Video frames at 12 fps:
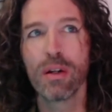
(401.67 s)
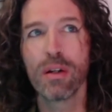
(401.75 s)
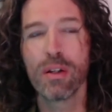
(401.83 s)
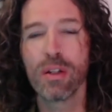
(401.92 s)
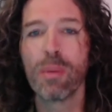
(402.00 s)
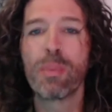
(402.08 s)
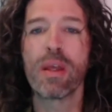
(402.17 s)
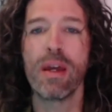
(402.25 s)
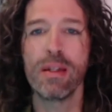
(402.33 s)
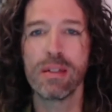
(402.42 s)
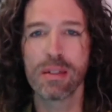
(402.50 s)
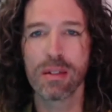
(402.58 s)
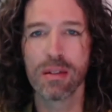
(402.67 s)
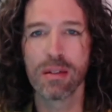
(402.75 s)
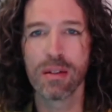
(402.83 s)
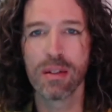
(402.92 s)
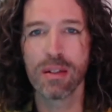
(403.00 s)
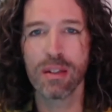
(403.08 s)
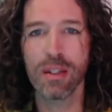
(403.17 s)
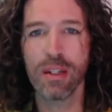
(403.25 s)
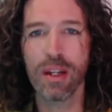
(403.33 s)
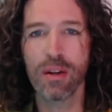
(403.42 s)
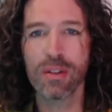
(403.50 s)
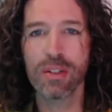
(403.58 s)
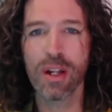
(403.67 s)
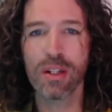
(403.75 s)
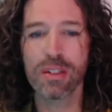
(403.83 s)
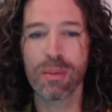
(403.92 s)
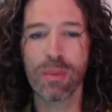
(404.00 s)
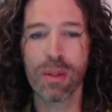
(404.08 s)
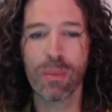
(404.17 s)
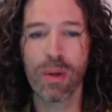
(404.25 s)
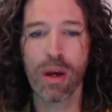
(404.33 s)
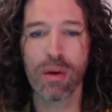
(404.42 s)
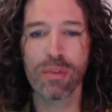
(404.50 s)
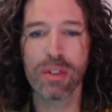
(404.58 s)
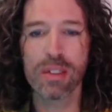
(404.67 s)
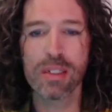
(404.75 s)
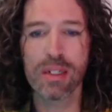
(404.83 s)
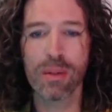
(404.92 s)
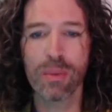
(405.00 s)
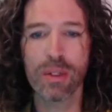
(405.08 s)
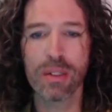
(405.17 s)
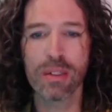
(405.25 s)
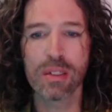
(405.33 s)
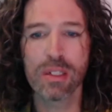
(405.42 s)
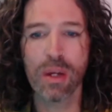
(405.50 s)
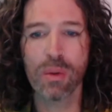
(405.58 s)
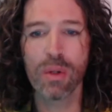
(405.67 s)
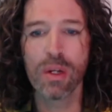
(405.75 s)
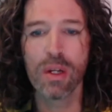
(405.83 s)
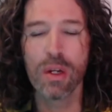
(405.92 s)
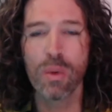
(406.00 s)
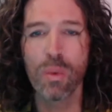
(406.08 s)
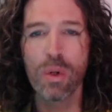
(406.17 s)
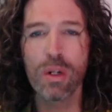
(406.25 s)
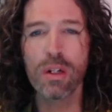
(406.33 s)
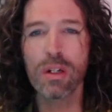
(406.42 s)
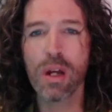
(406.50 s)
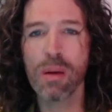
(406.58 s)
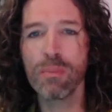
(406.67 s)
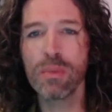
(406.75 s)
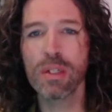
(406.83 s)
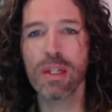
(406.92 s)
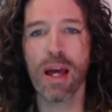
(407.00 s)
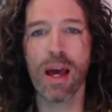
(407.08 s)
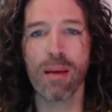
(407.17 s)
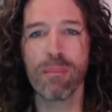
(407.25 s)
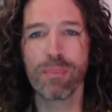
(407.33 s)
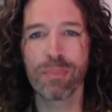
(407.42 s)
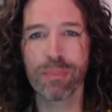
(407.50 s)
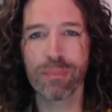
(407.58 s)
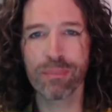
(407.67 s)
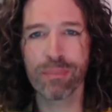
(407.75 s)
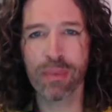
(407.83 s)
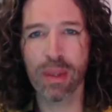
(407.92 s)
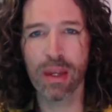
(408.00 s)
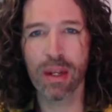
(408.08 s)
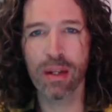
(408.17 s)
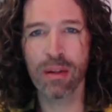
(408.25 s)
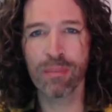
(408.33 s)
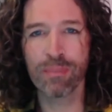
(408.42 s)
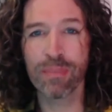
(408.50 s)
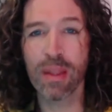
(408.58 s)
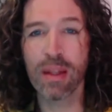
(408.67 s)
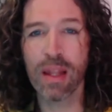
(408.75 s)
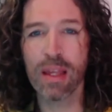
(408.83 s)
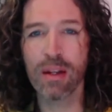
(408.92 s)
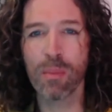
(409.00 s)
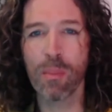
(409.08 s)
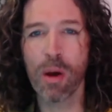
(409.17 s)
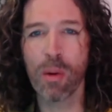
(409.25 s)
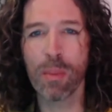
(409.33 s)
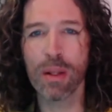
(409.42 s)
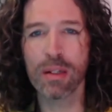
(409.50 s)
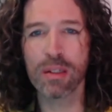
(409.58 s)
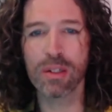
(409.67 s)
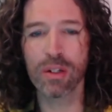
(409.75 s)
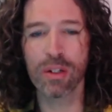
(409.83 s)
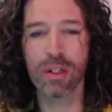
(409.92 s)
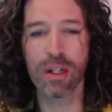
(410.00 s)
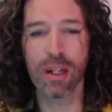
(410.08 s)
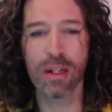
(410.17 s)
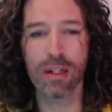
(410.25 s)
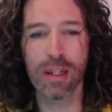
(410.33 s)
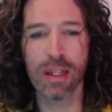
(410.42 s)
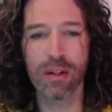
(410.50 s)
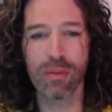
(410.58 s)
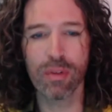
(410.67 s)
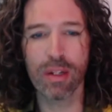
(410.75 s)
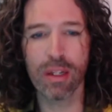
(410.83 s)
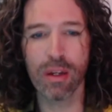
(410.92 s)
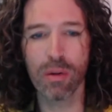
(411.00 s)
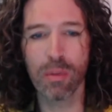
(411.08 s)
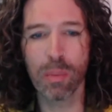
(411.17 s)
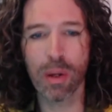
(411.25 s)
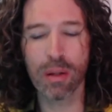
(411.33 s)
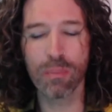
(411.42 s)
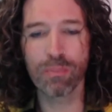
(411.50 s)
the place you know, it's not something we often sit with. So we'll come to that in in later moments or in, in a later video. But